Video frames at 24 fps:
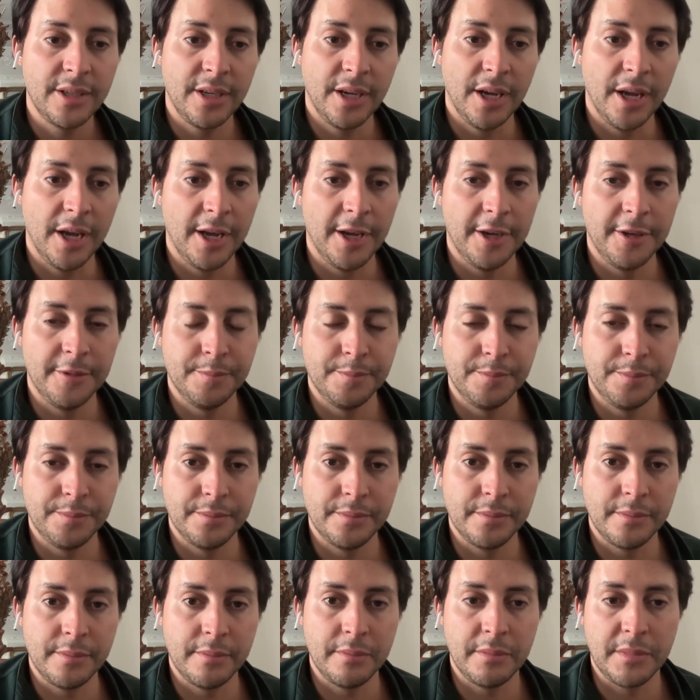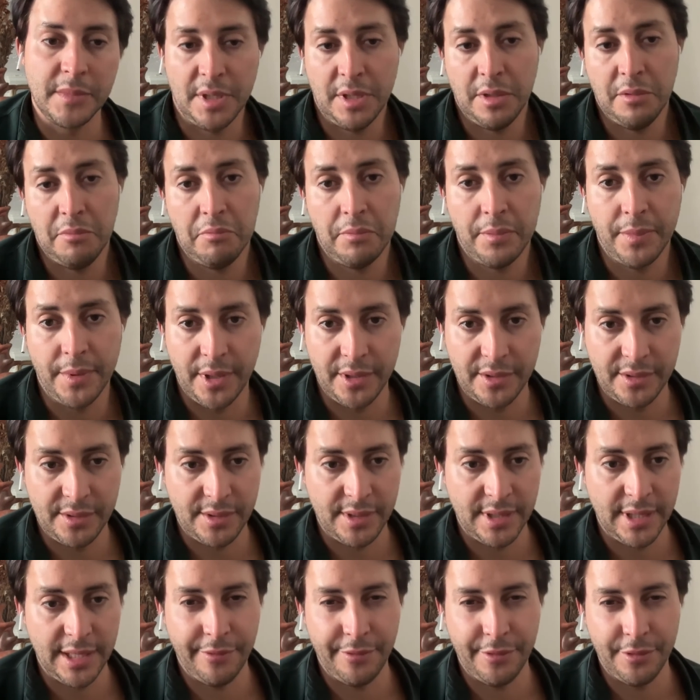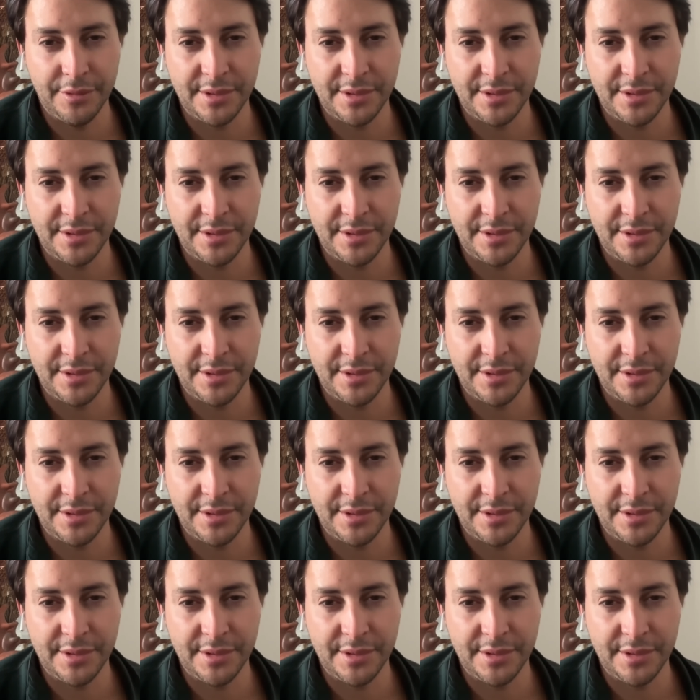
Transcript: But if you